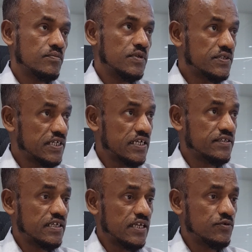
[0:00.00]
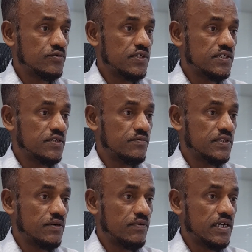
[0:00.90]
researcher associated with
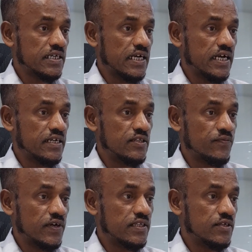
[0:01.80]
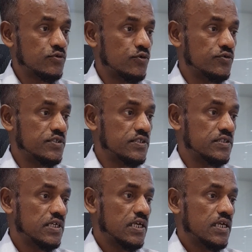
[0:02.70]
the work and the funding sources
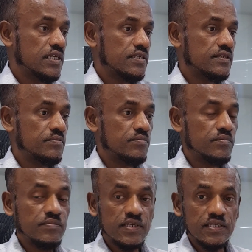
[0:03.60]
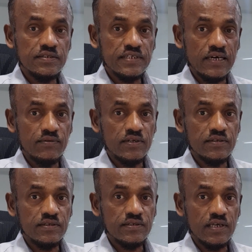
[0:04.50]
in several
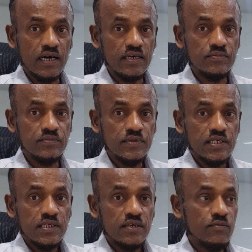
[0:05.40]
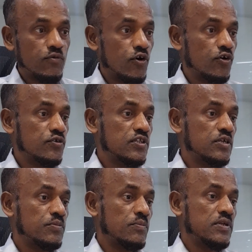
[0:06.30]
times want
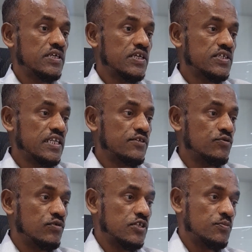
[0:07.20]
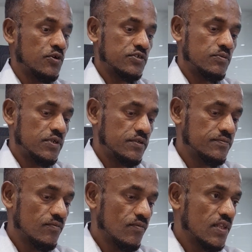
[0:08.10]
the publication as soon as possible.
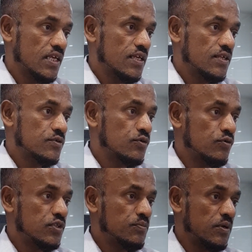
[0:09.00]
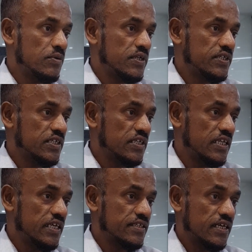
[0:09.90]
So the publishing
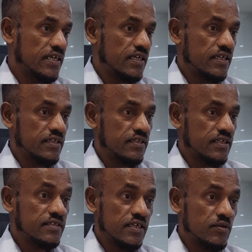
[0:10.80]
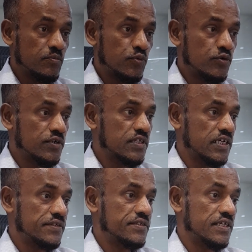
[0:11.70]
delay is an important
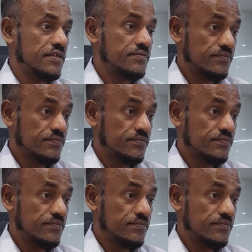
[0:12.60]
concern